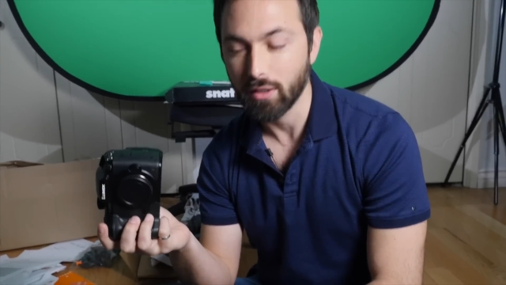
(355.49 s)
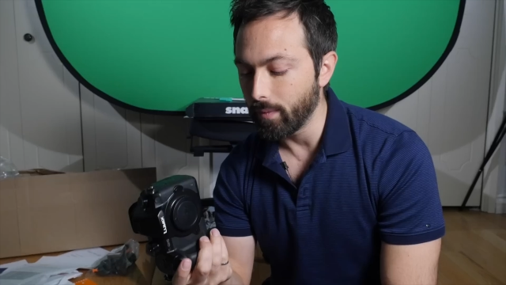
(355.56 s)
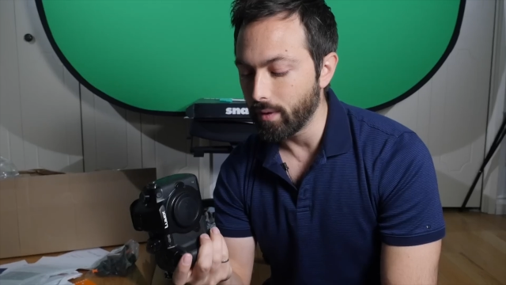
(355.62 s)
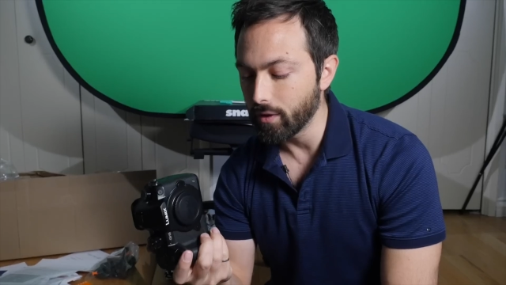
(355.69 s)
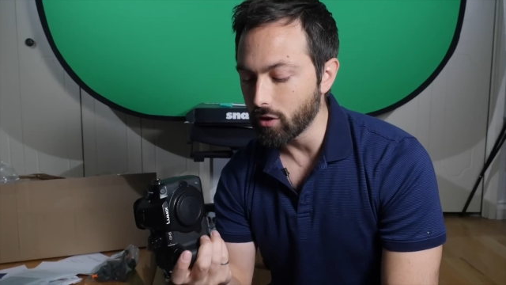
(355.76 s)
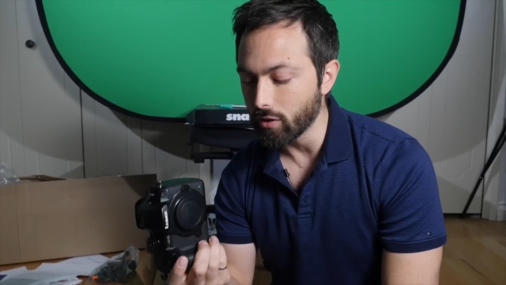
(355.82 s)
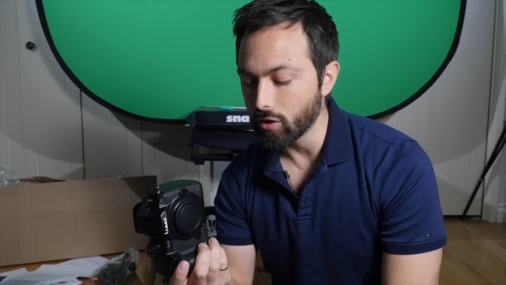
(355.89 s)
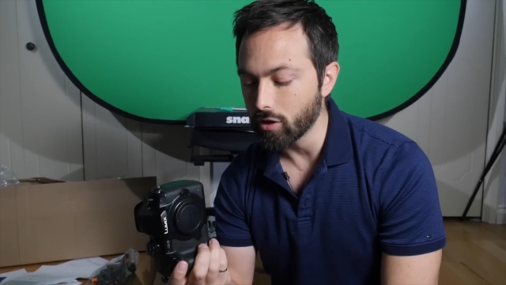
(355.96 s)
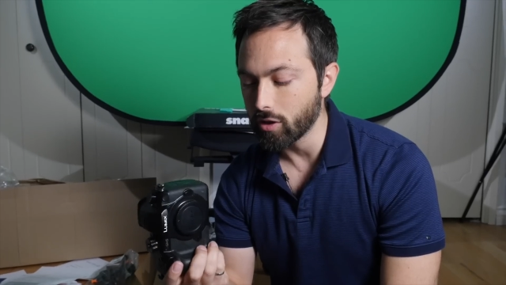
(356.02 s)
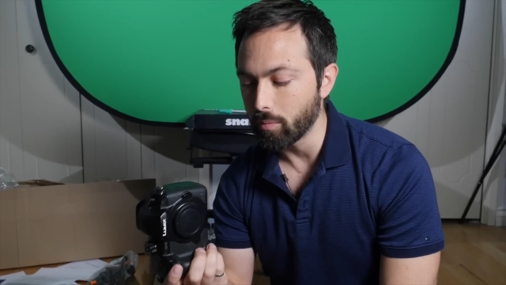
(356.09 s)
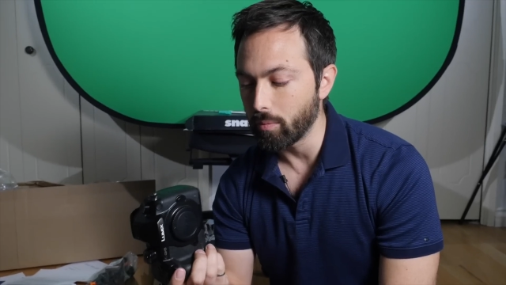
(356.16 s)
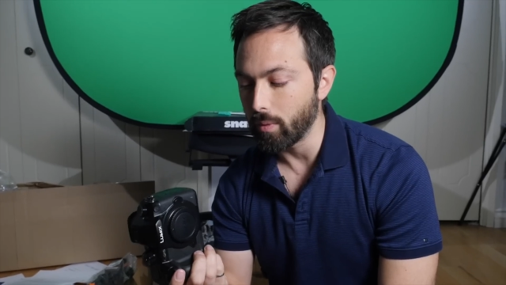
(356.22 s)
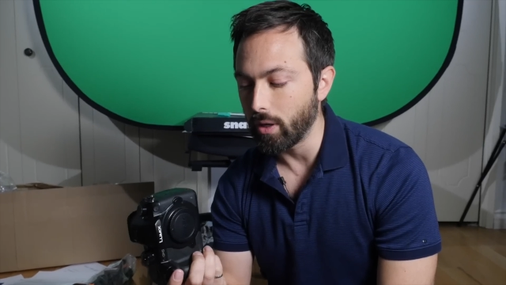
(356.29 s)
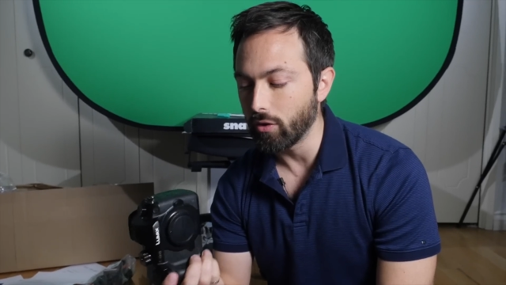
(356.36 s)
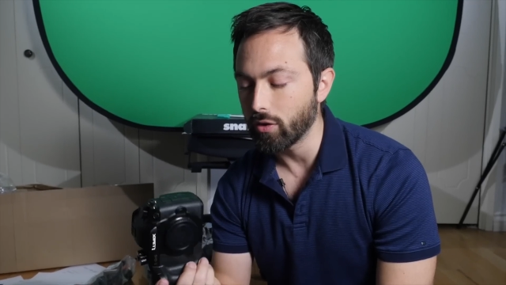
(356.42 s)
There's also
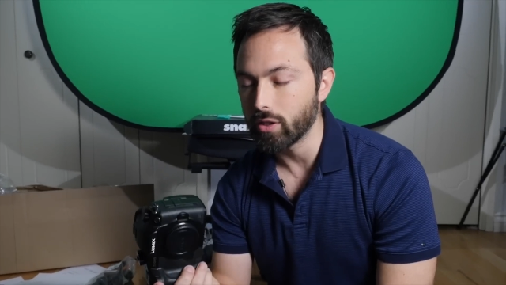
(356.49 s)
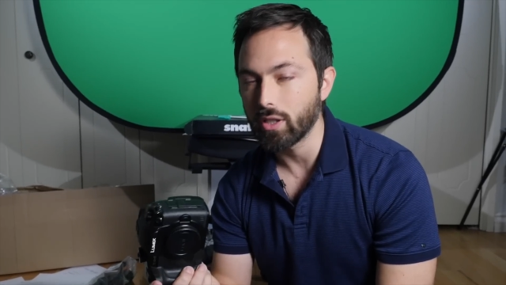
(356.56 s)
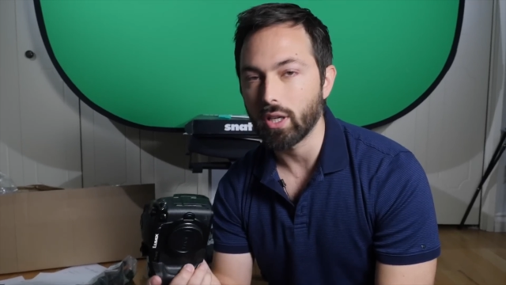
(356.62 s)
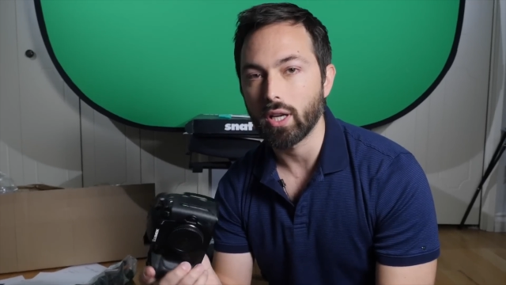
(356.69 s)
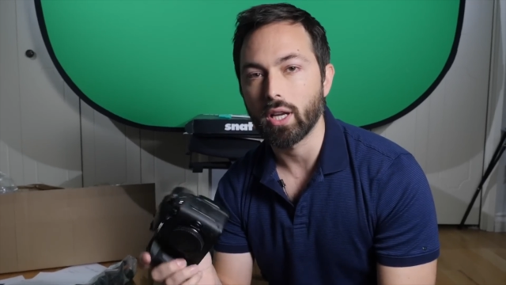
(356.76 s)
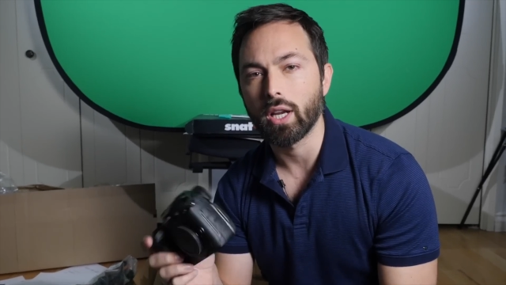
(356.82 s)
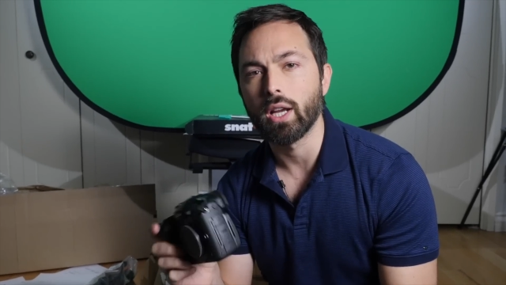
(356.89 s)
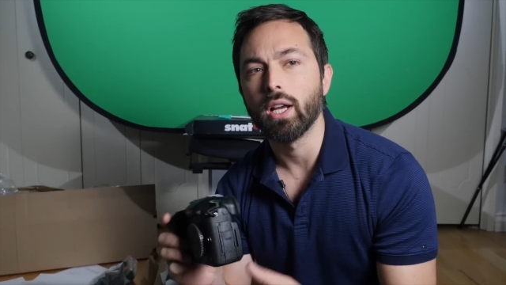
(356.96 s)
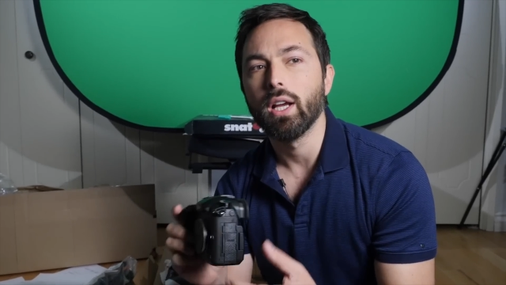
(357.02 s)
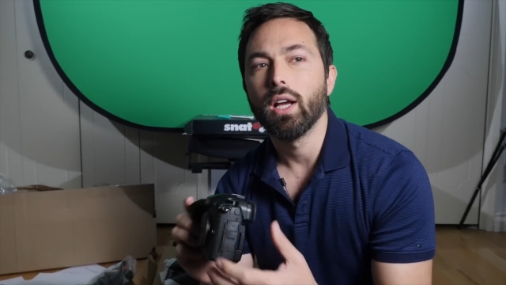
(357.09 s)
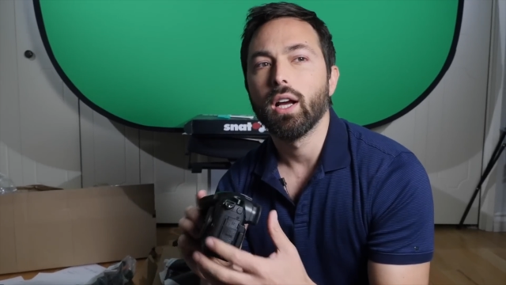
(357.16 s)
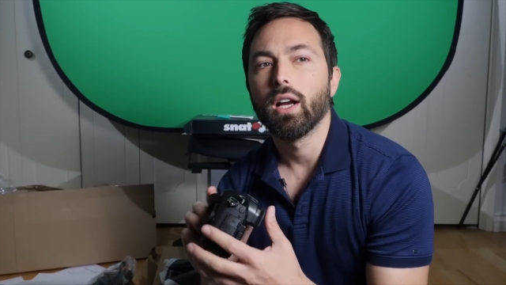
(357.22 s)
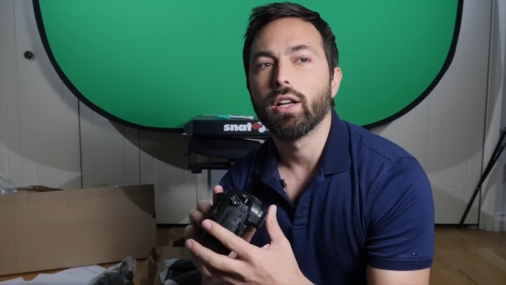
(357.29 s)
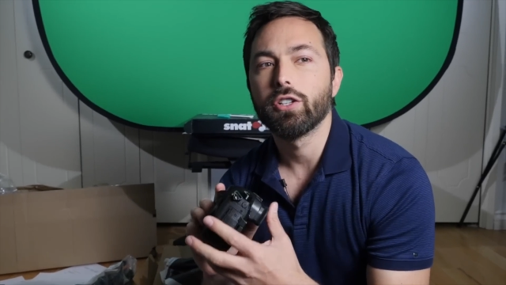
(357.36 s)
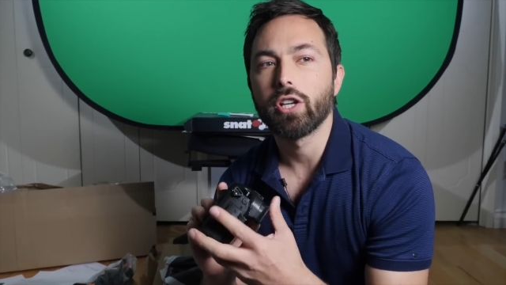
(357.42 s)
some interesting
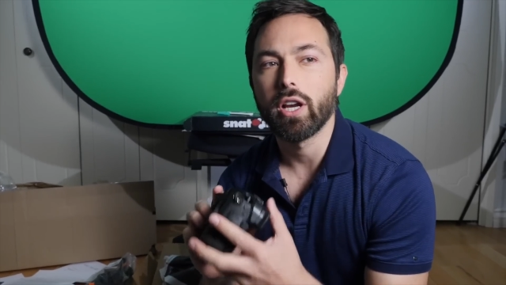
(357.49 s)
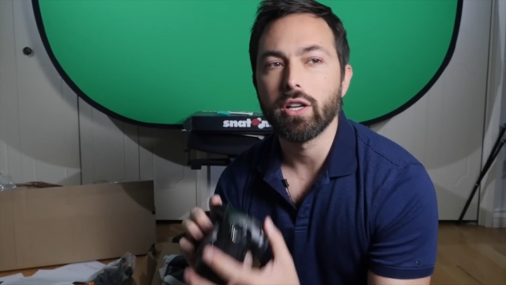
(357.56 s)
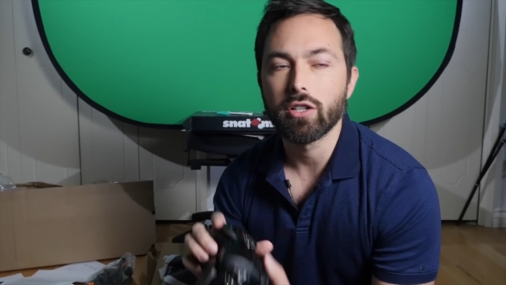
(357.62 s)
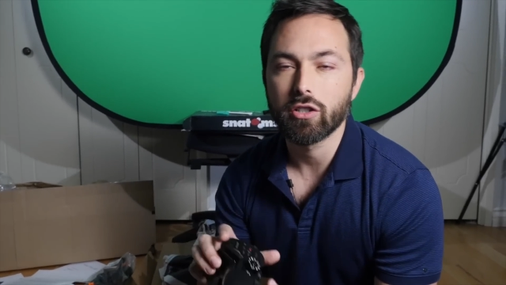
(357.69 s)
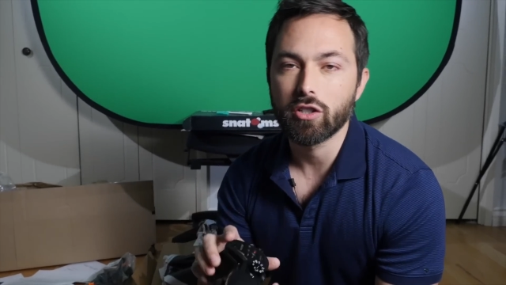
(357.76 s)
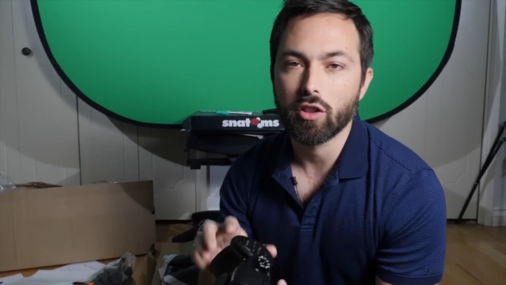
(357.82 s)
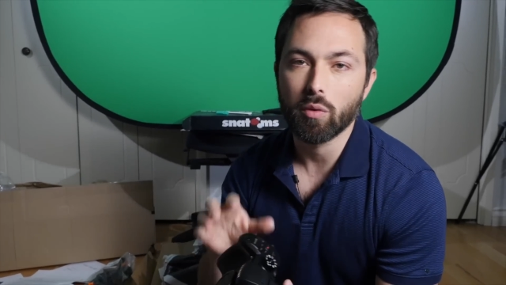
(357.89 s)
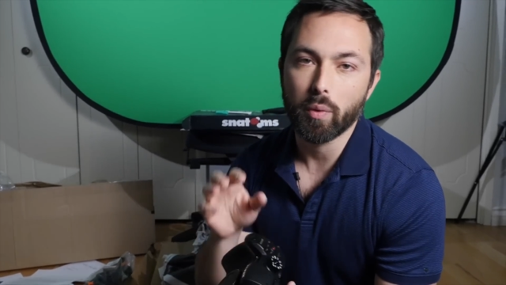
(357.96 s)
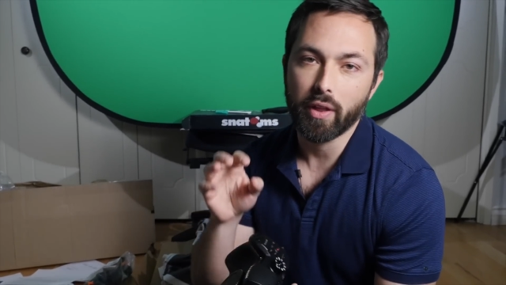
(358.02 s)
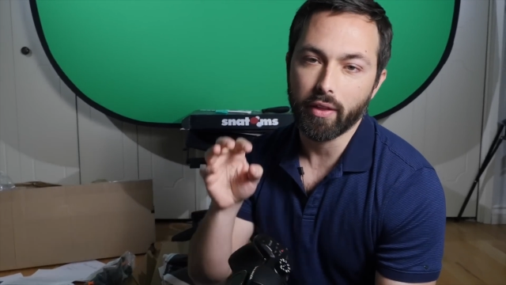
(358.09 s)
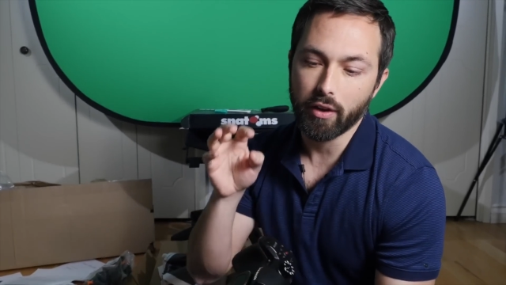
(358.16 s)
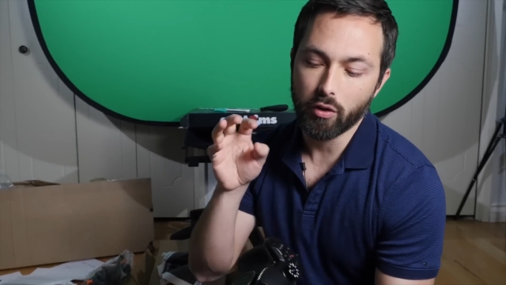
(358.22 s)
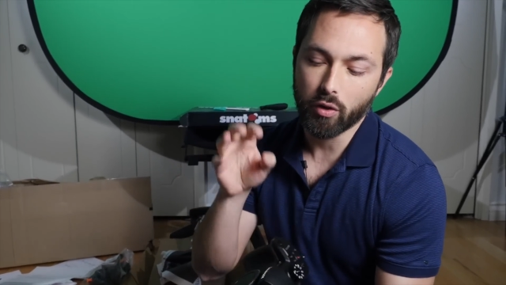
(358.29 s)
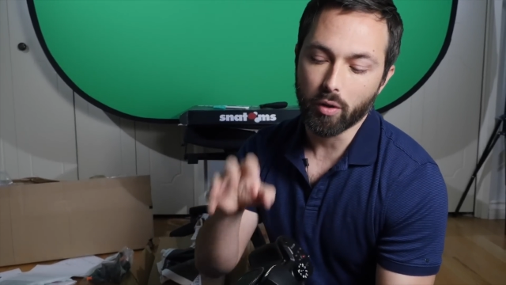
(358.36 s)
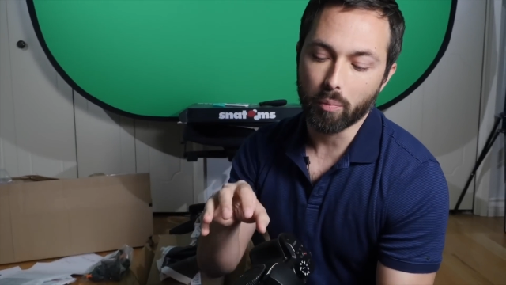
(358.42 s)
changes to the way they
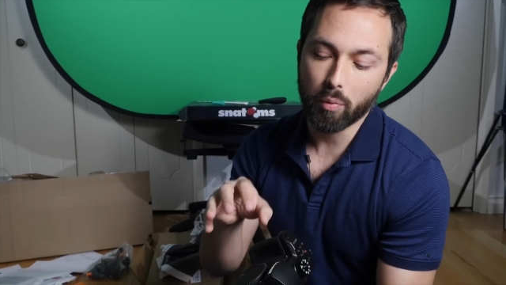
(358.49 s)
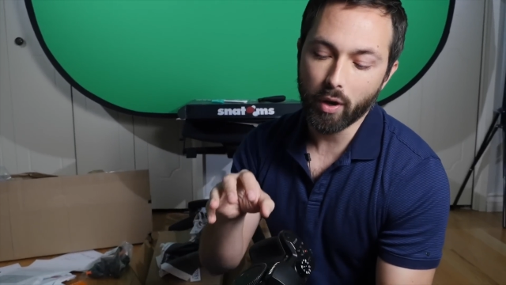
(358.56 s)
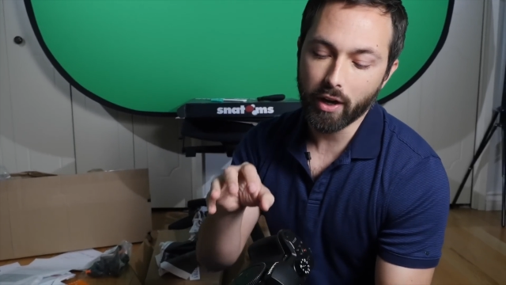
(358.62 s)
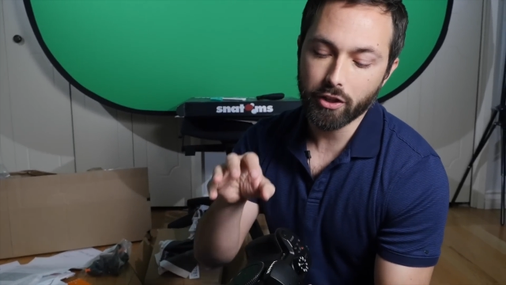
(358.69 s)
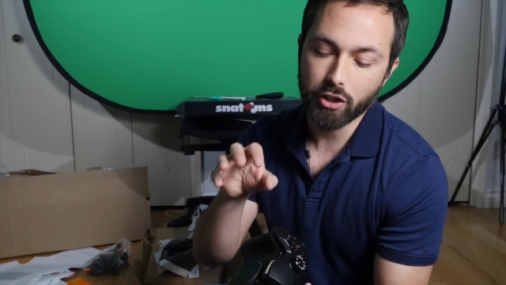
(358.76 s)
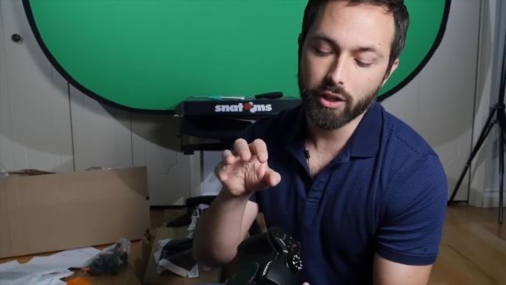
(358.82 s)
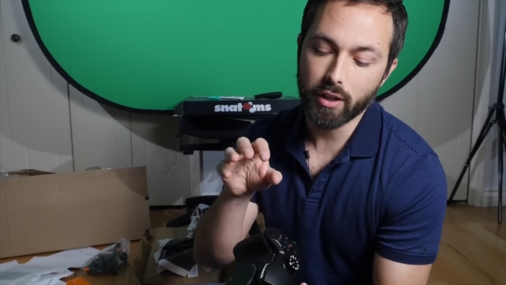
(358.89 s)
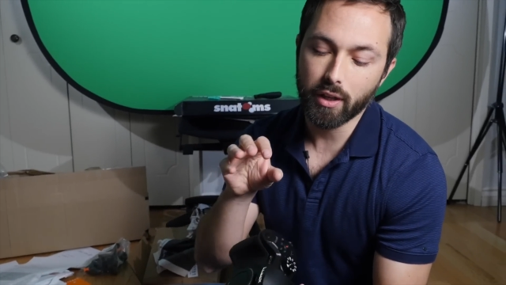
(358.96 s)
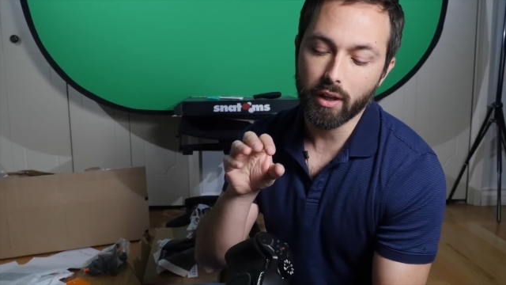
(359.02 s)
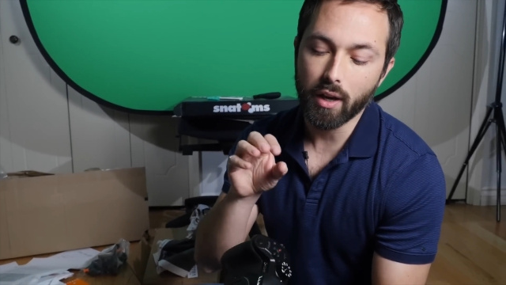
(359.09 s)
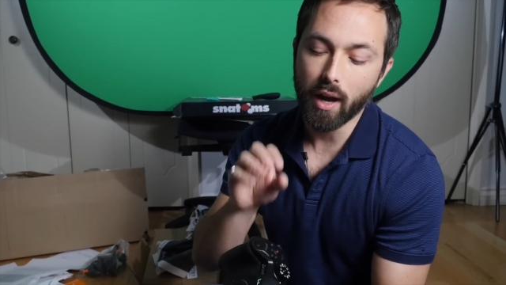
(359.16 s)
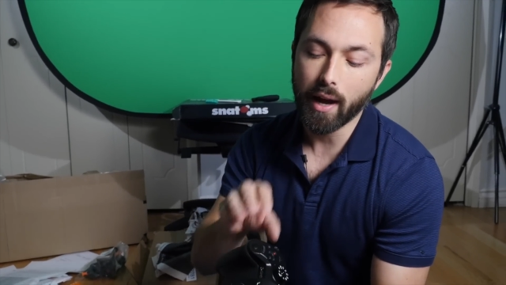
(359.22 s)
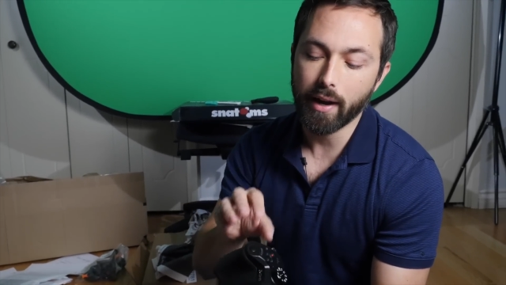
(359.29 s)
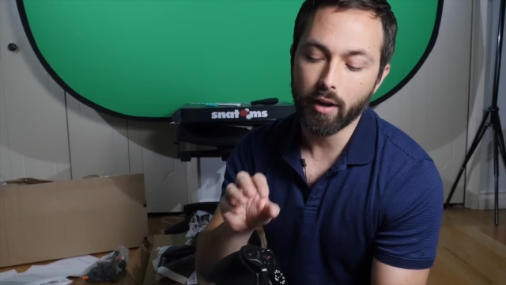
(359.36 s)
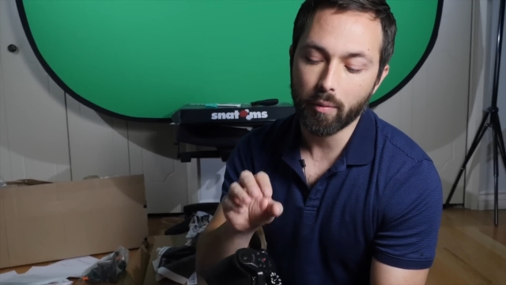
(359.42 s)
do compression and
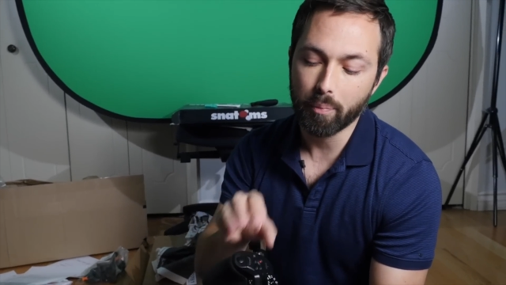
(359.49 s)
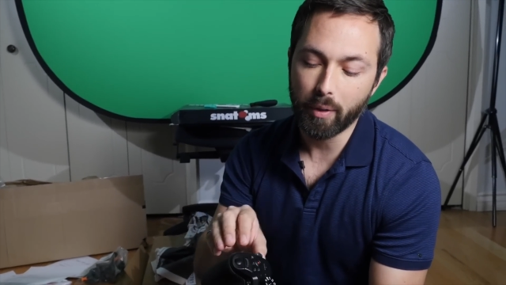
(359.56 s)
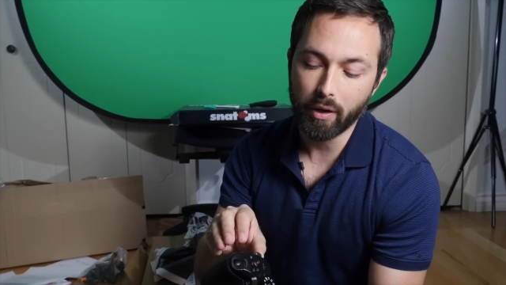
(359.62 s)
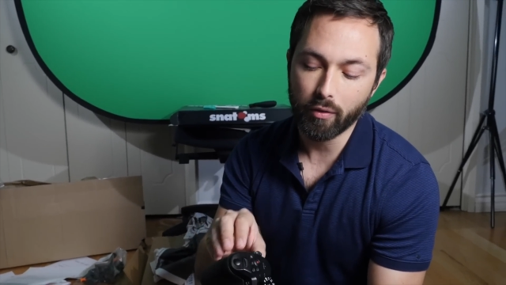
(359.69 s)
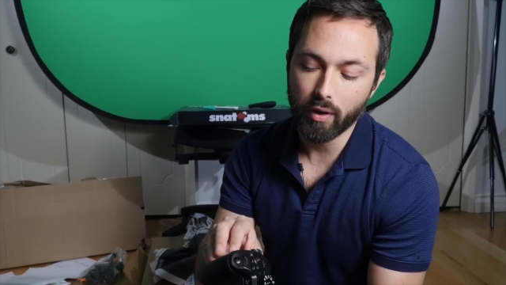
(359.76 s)
higher bit